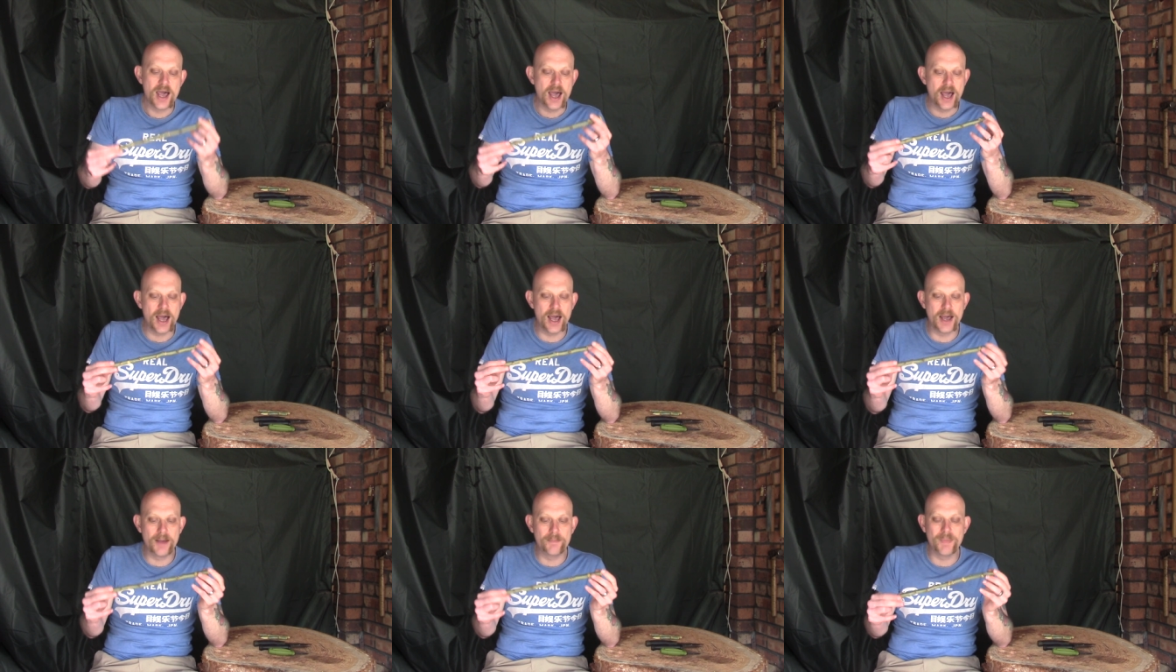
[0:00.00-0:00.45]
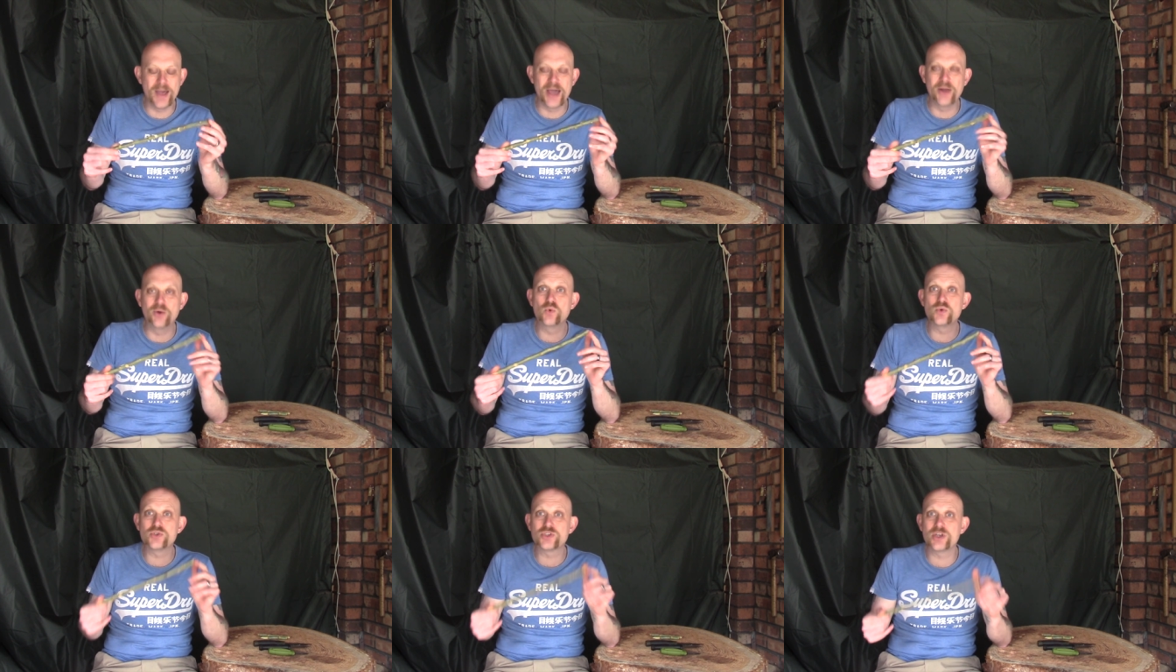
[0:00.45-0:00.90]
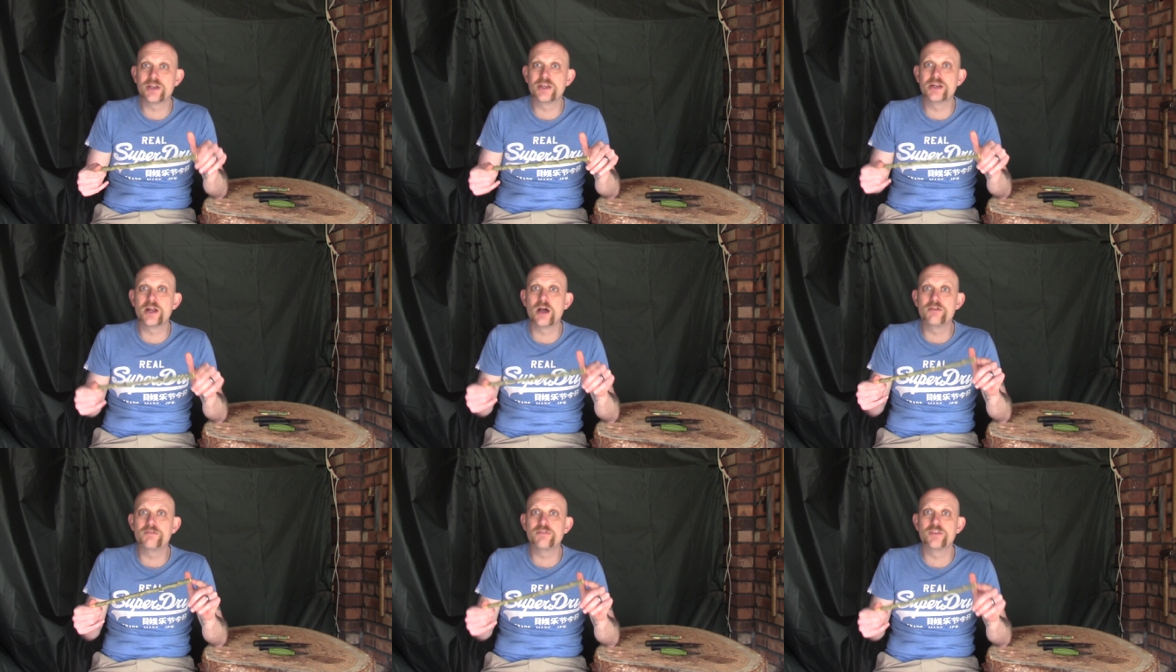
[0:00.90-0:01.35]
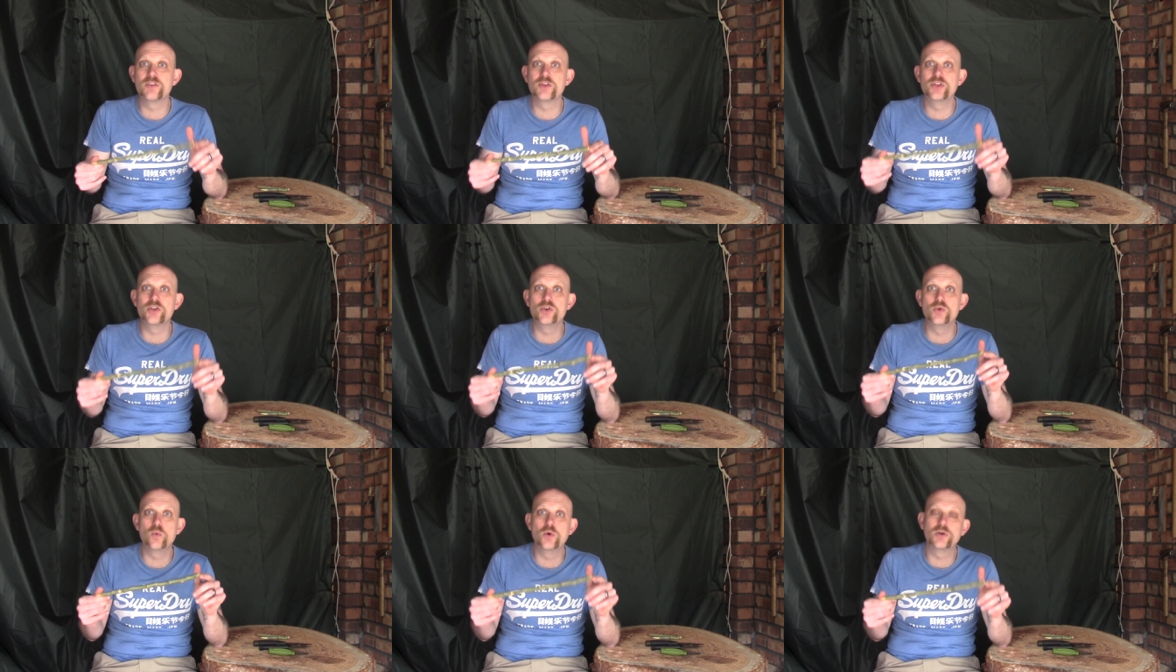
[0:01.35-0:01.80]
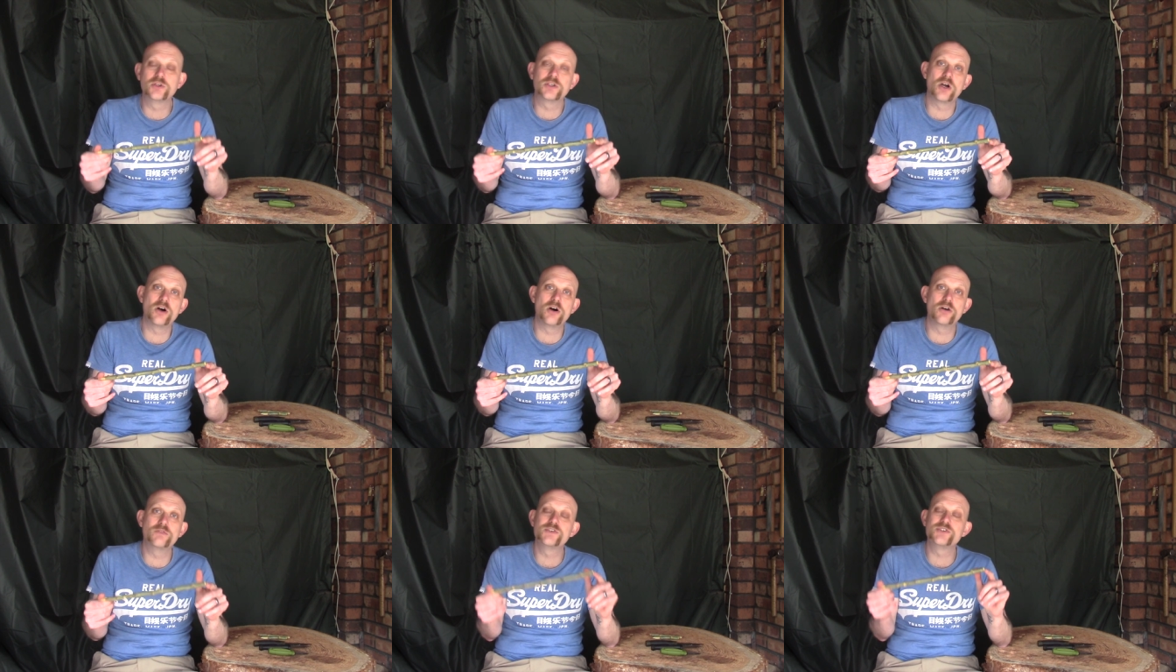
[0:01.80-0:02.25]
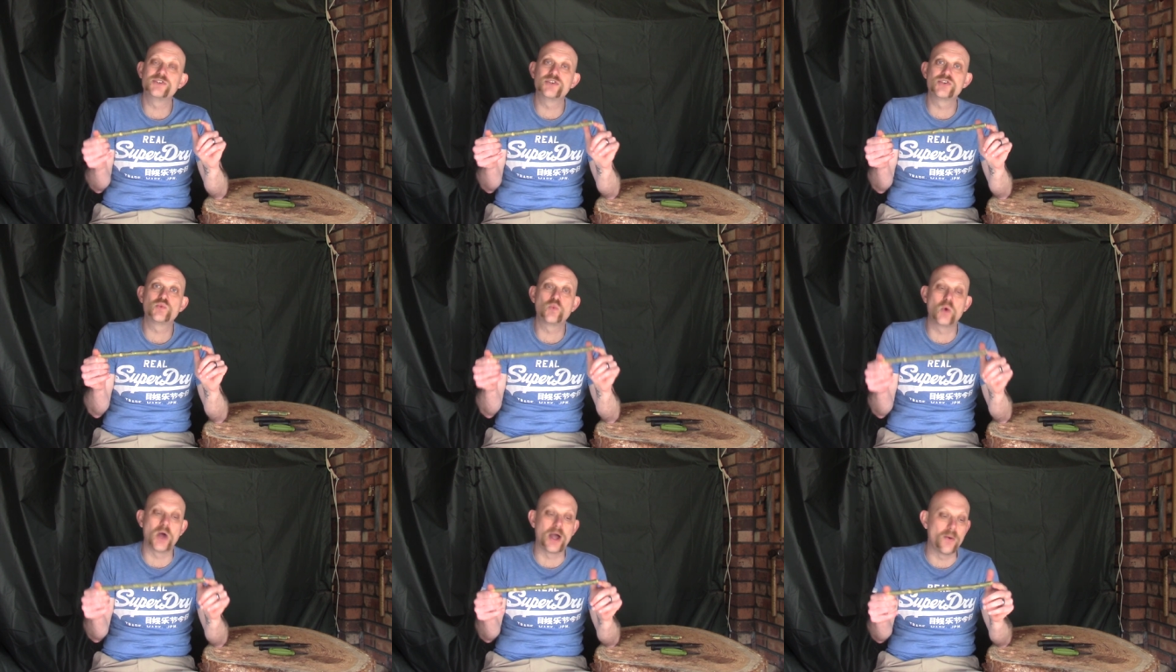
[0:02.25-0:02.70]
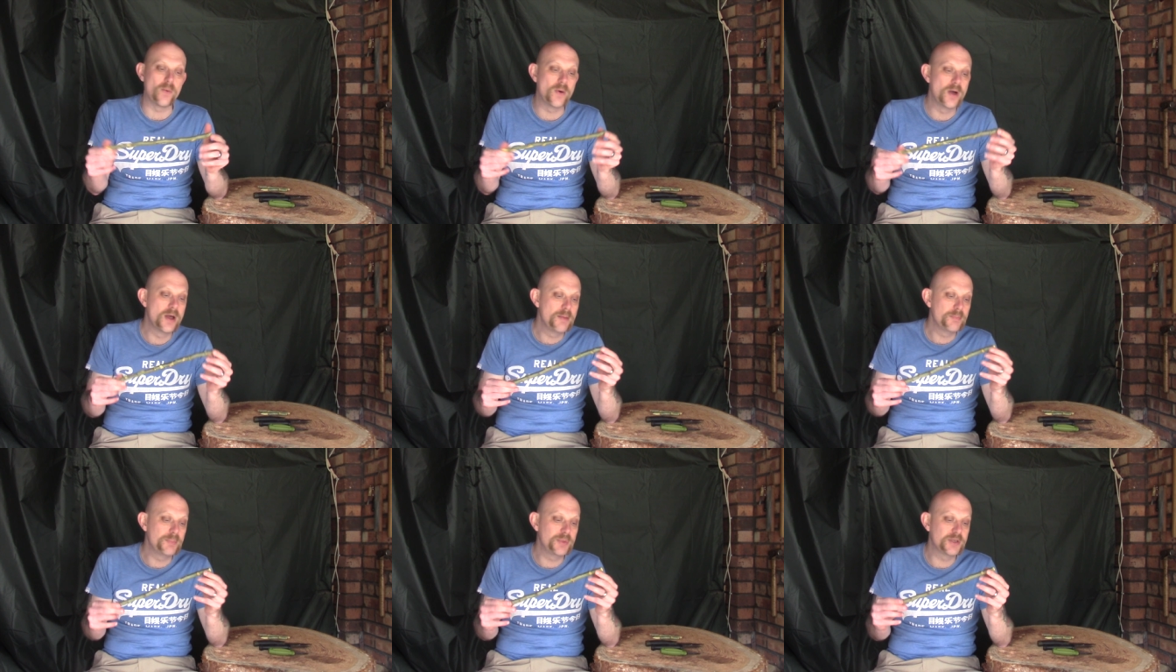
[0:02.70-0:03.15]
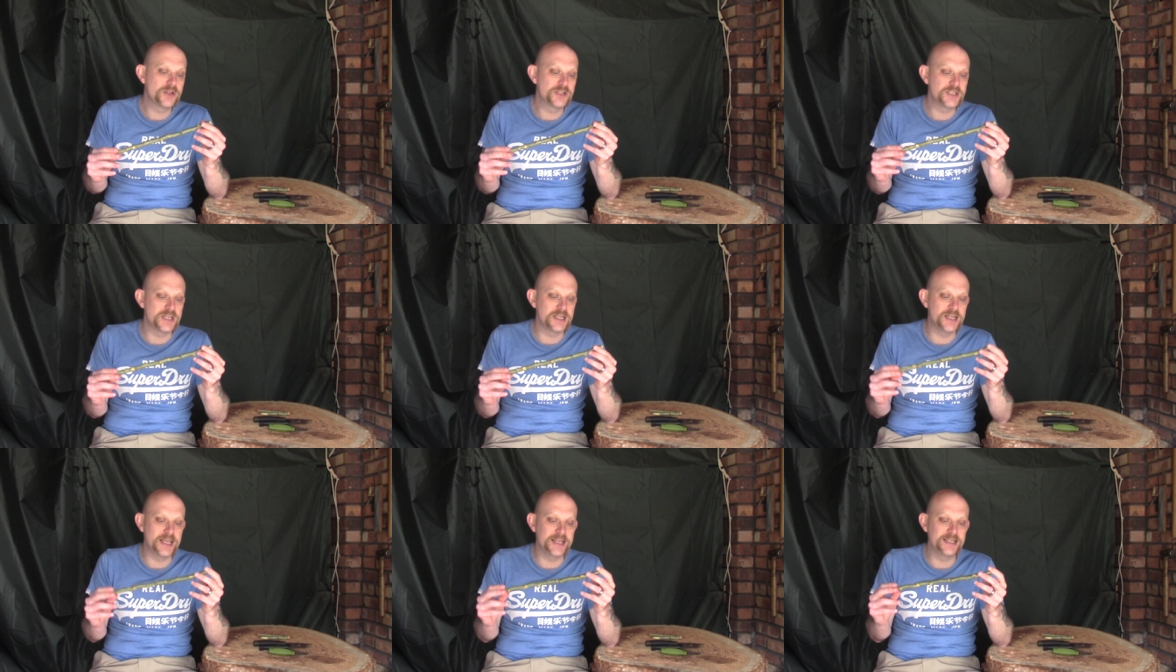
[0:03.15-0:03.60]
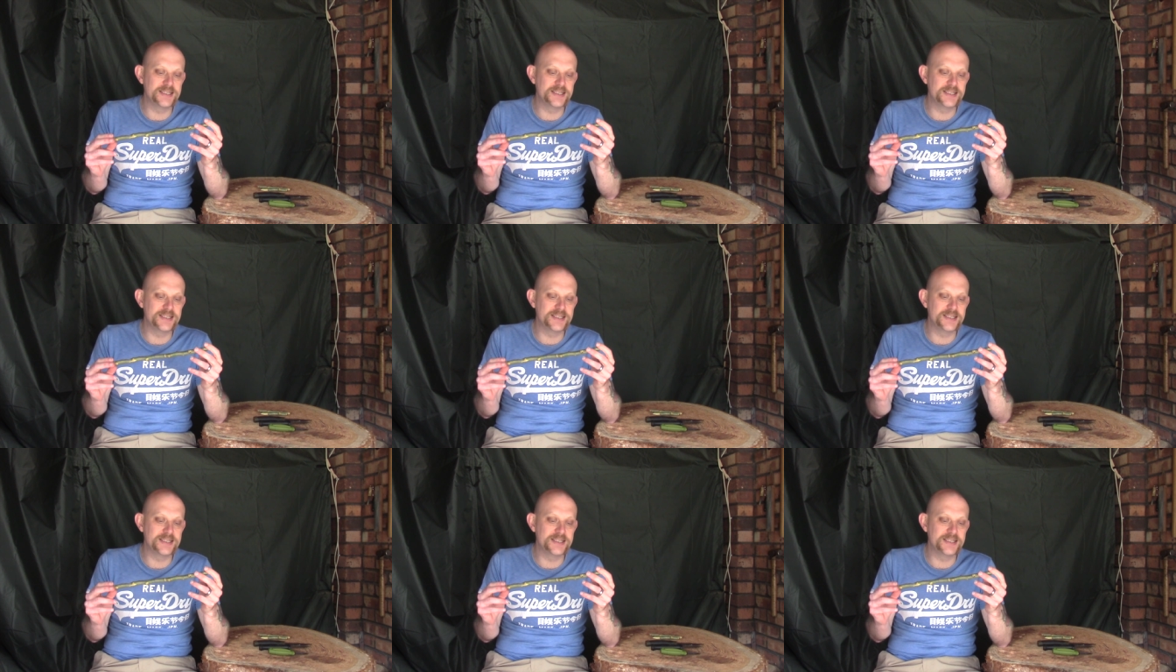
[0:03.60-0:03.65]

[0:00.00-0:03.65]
Um, and also, you know, for the new woodcarvers as well because it,